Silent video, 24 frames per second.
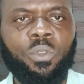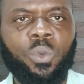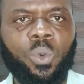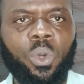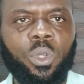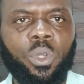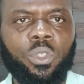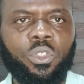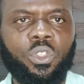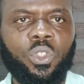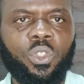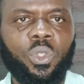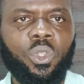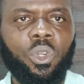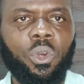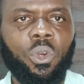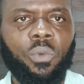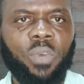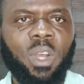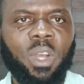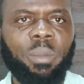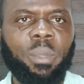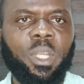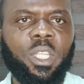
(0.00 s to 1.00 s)
maybe God
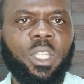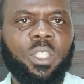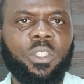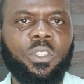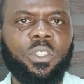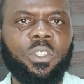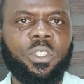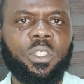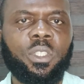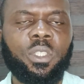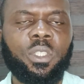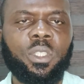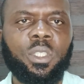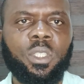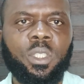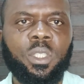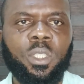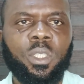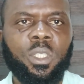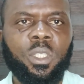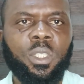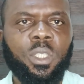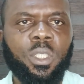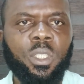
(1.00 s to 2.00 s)
is good, or to God
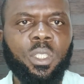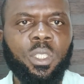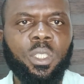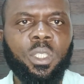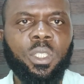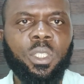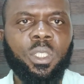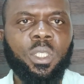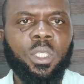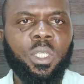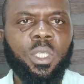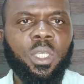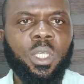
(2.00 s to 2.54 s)
be the glory.